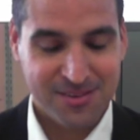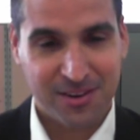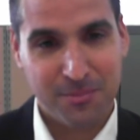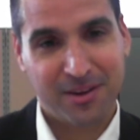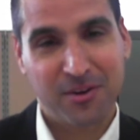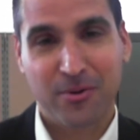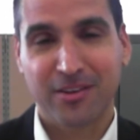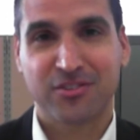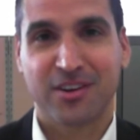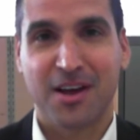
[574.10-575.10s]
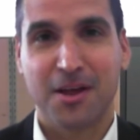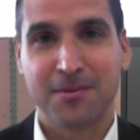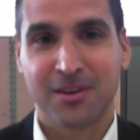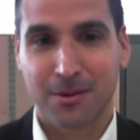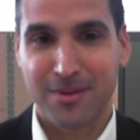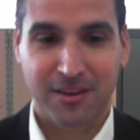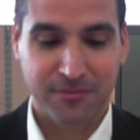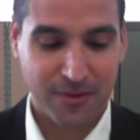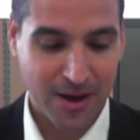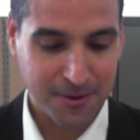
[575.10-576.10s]
you can make a question, you can make it
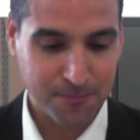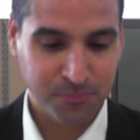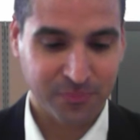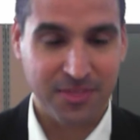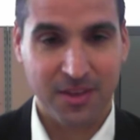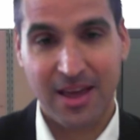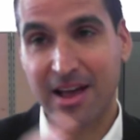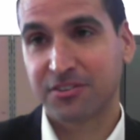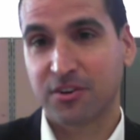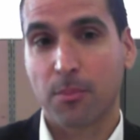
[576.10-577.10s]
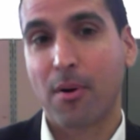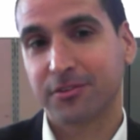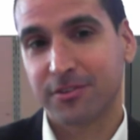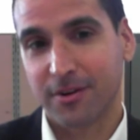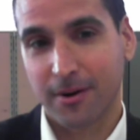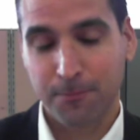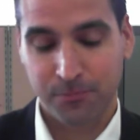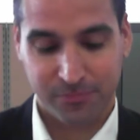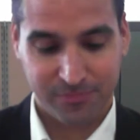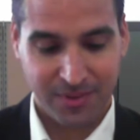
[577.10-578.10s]
fun, and then ask your partner.
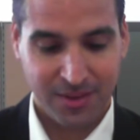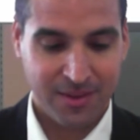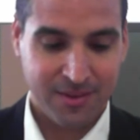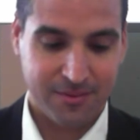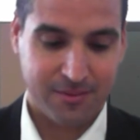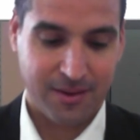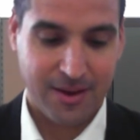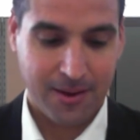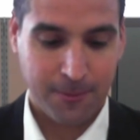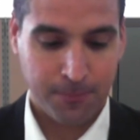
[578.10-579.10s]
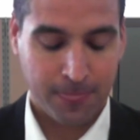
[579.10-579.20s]
Okay,